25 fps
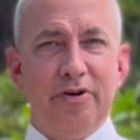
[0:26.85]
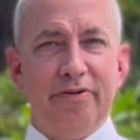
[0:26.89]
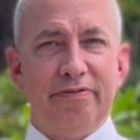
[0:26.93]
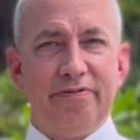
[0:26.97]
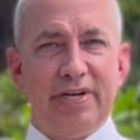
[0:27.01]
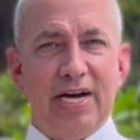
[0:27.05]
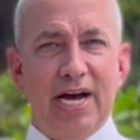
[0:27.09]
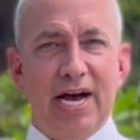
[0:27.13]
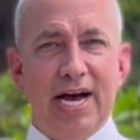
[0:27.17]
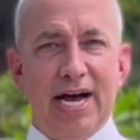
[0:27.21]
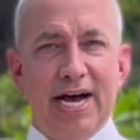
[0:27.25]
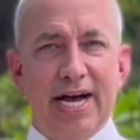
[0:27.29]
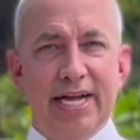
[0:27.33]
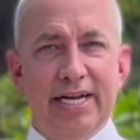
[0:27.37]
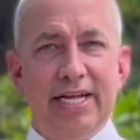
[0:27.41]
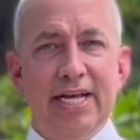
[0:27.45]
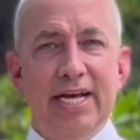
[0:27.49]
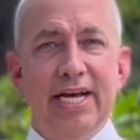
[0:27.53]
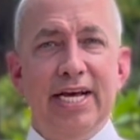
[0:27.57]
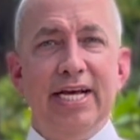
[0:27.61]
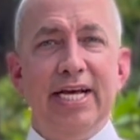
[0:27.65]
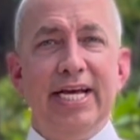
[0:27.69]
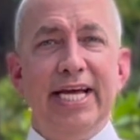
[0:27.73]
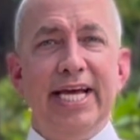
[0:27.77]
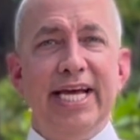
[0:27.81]
of God
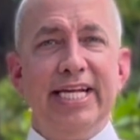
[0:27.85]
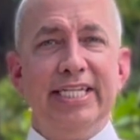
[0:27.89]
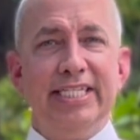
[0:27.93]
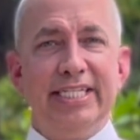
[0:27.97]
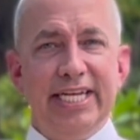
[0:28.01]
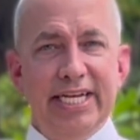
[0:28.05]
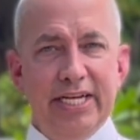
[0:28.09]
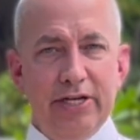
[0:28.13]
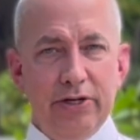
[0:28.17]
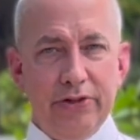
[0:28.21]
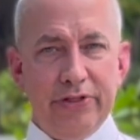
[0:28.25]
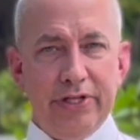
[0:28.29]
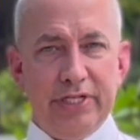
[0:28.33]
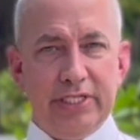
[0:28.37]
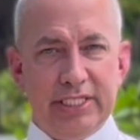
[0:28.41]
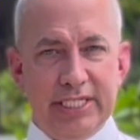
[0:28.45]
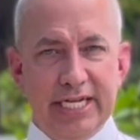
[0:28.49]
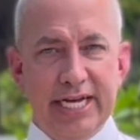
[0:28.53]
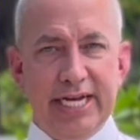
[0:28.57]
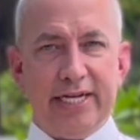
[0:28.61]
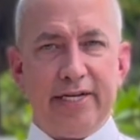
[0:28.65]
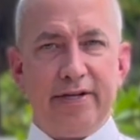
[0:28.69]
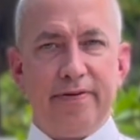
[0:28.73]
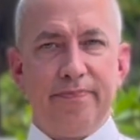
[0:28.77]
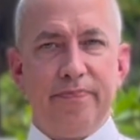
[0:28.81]
and to heal the
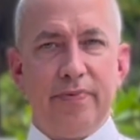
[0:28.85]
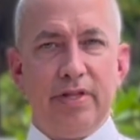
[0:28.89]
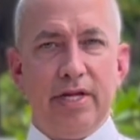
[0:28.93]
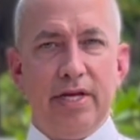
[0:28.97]
sick.